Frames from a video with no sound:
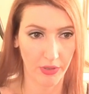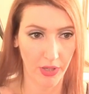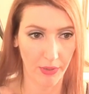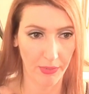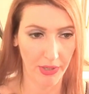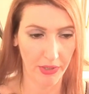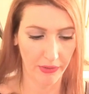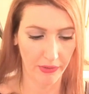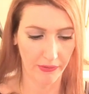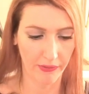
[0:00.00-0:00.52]

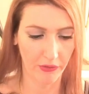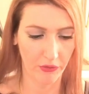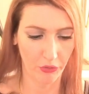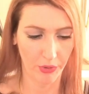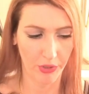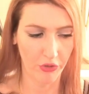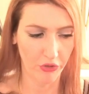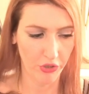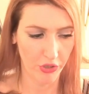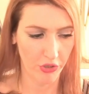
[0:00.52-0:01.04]
about the
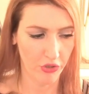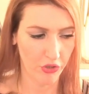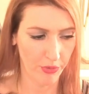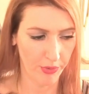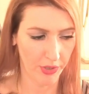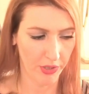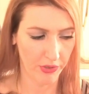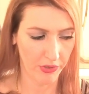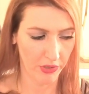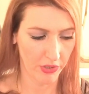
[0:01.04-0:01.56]
situation? Show
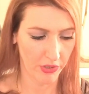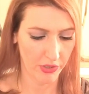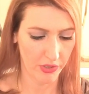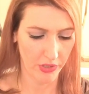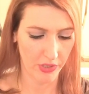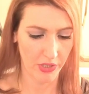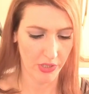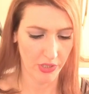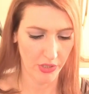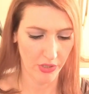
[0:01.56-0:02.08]
cards that you
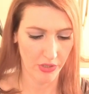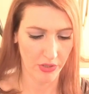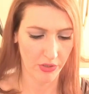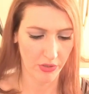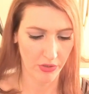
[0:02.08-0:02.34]
see.